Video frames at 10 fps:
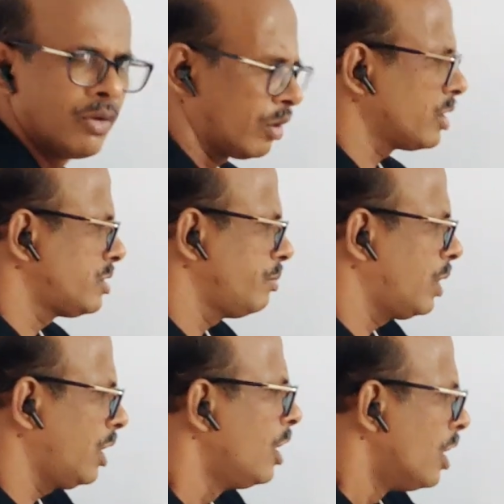okay,
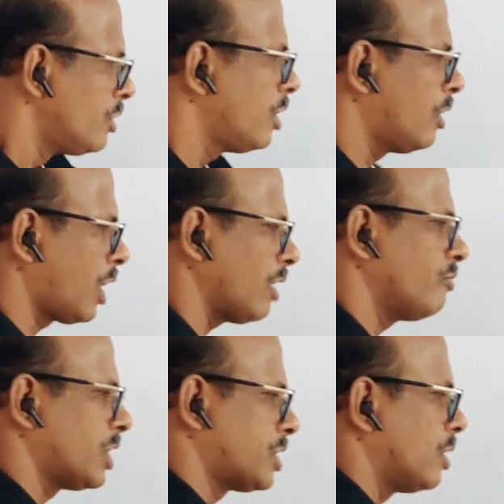simply the
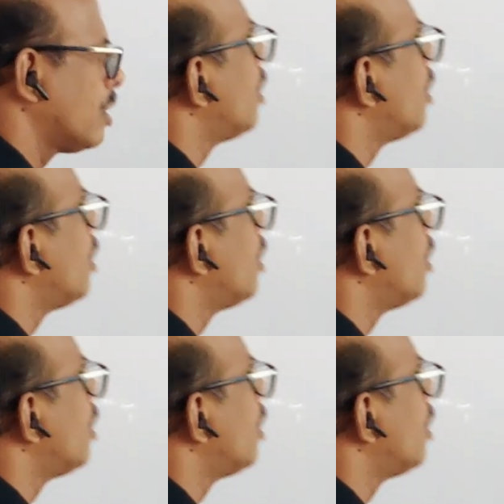conversion.